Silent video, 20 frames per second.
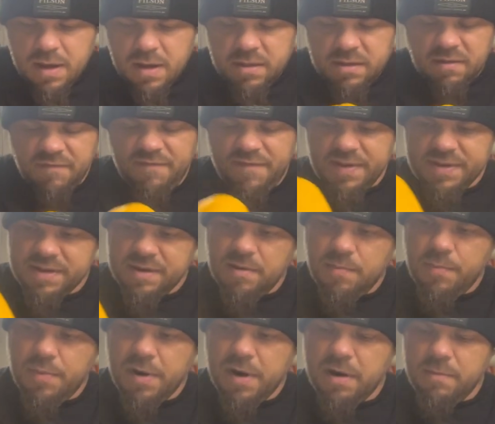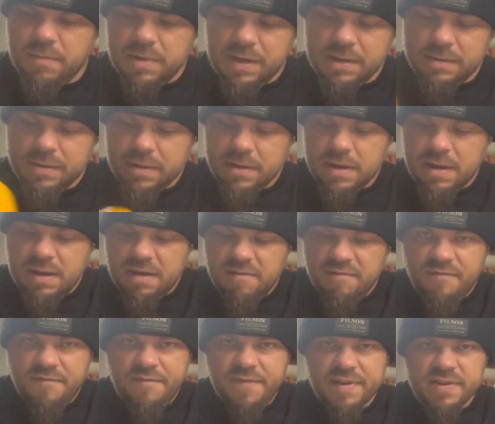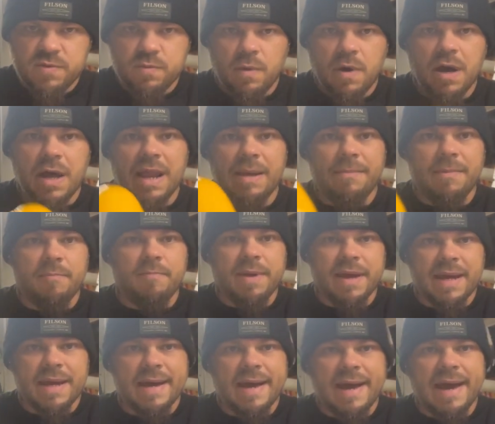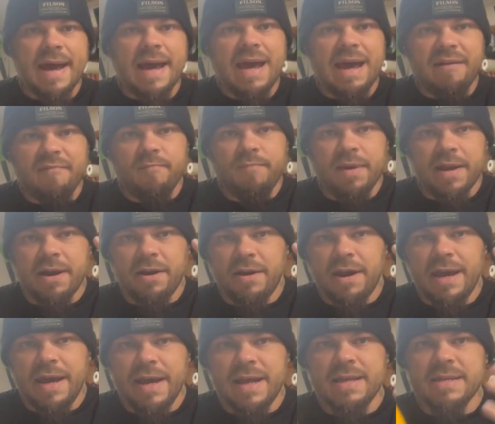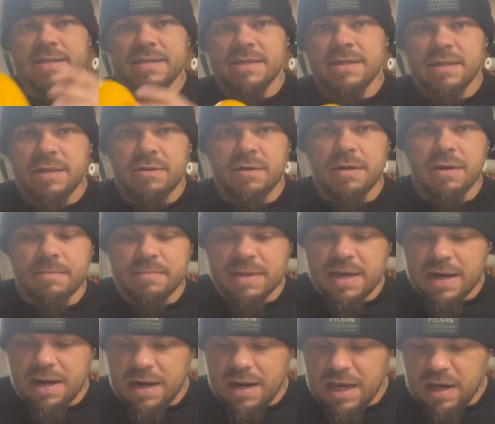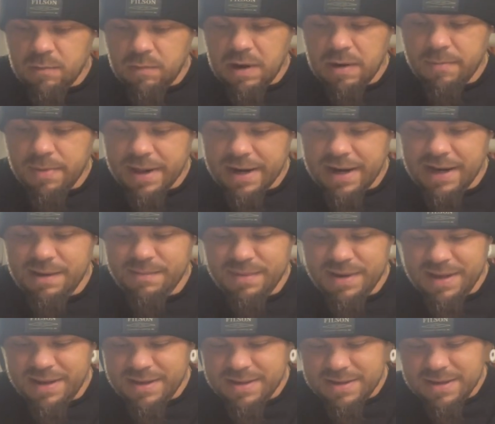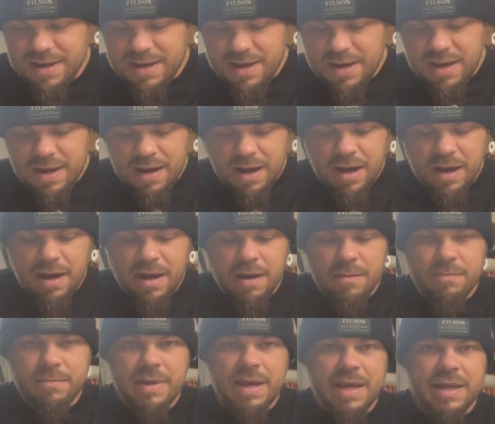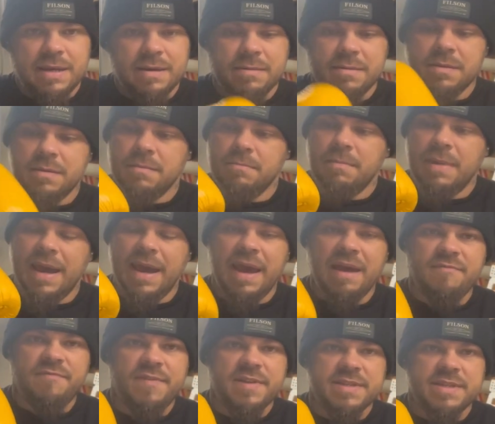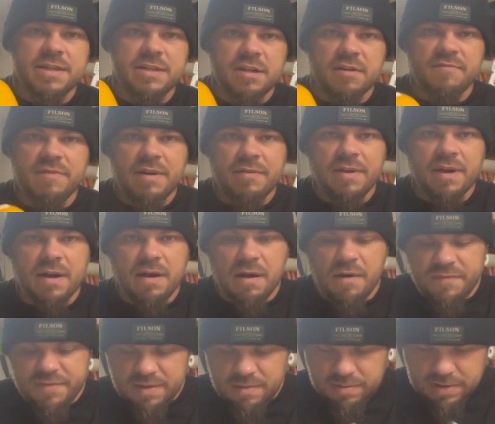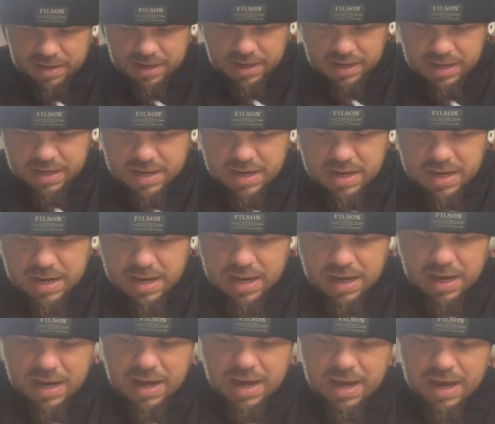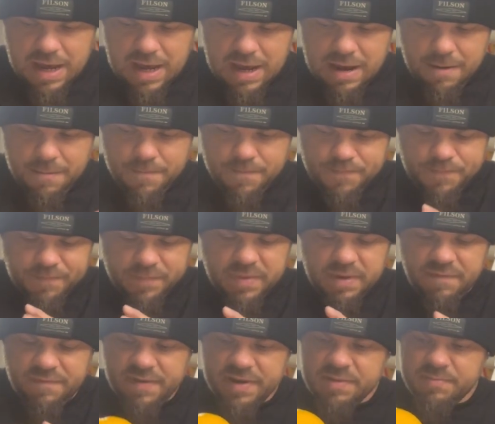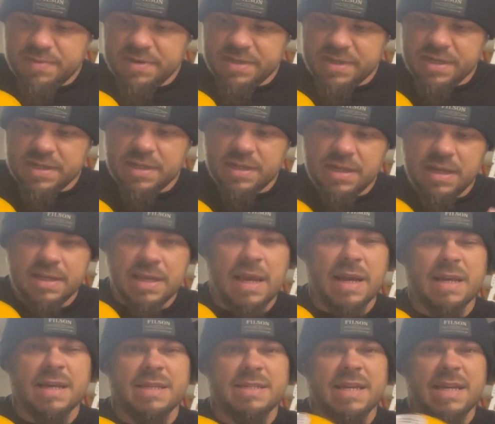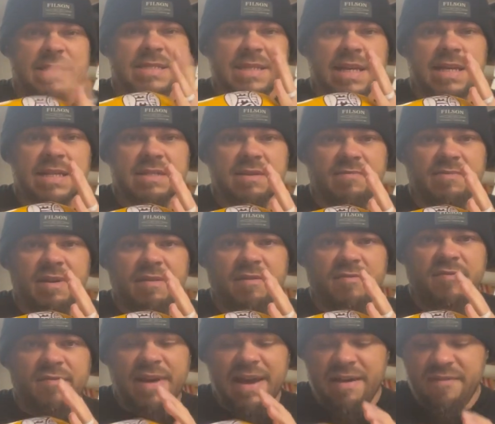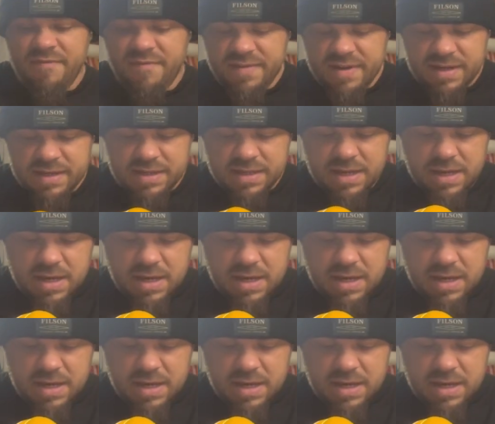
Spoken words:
The fist compartment fits well. I'm a big guy, I have bigger hands, you know, I'm not a lightweight by any means. And my hand fits in there very comfortably. The fist position, as I said, is a very flat fist.